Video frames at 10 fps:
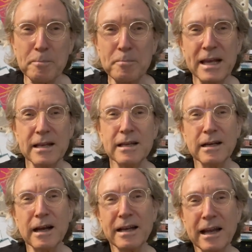
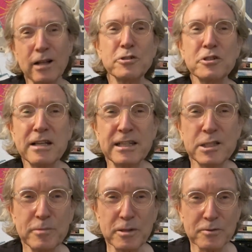meeting an elder
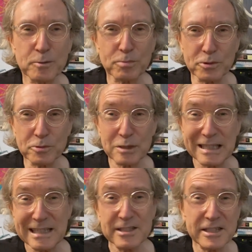statesman of the blues,
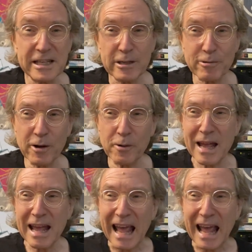his hero,